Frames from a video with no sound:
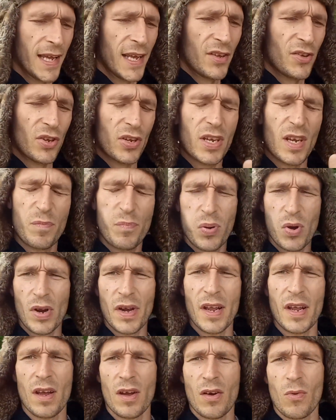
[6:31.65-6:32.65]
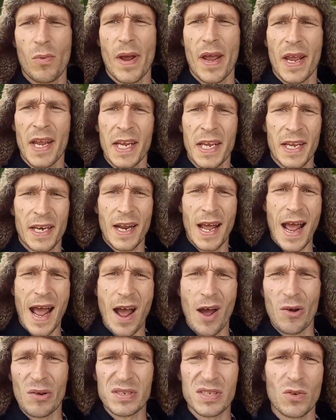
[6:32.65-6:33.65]
you can put it away in a
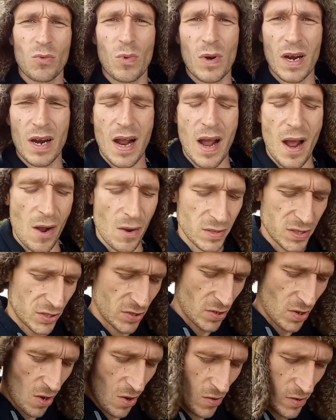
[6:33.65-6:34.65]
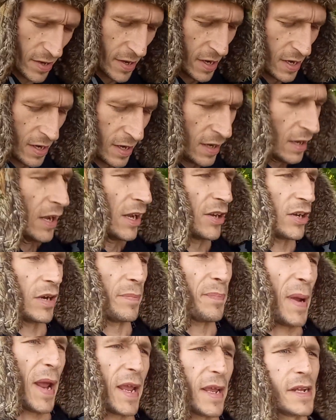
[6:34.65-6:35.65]
warehouse. You're
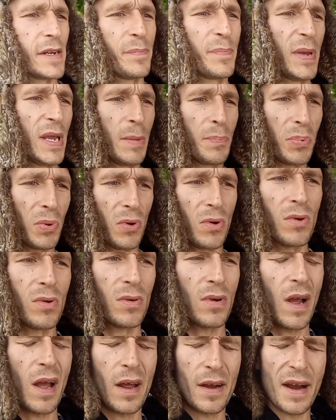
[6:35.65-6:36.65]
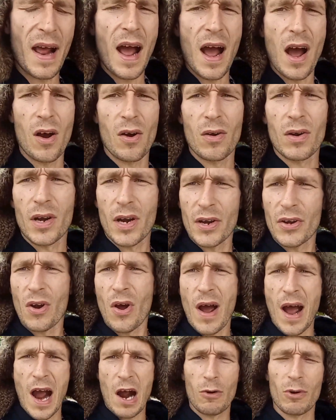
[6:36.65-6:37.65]
paying people an hour,
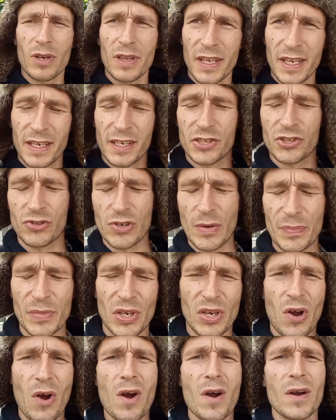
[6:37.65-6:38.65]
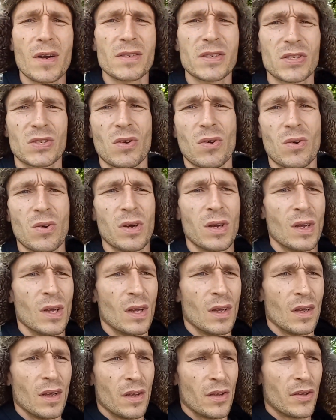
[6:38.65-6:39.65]
hourly to strip the cars, so
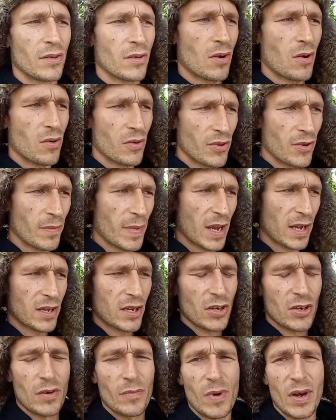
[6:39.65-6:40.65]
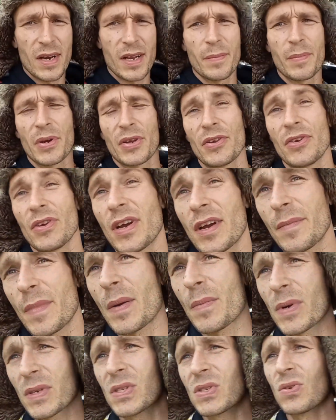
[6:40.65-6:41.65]
you're making your money. But yeah,
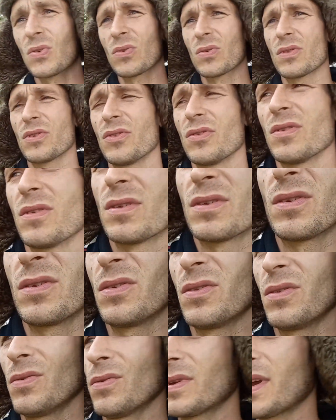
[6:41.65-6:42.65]
remember too, you